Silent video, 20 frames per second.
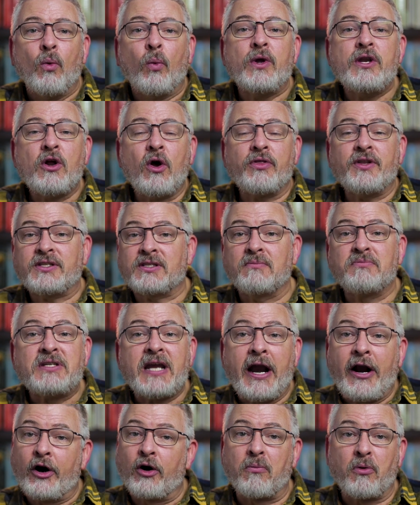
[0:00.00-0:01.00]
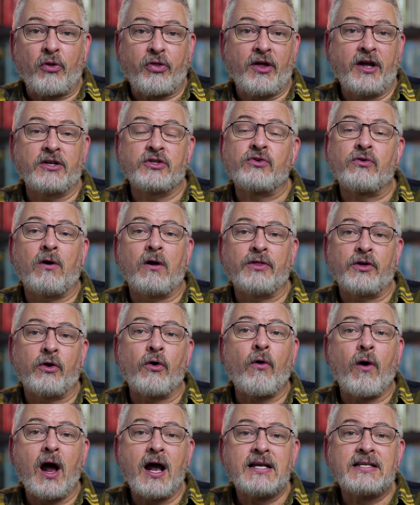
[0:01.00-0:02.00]
We know that some terrible things are on the
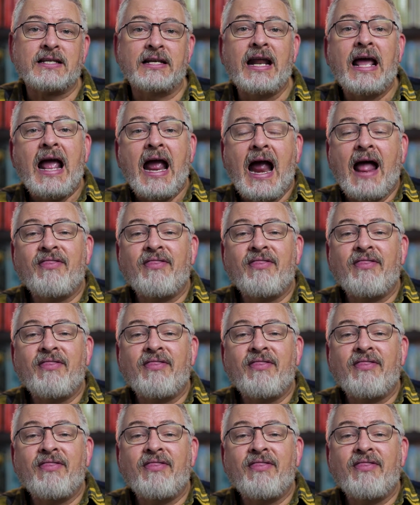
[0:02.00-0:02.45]
horizon,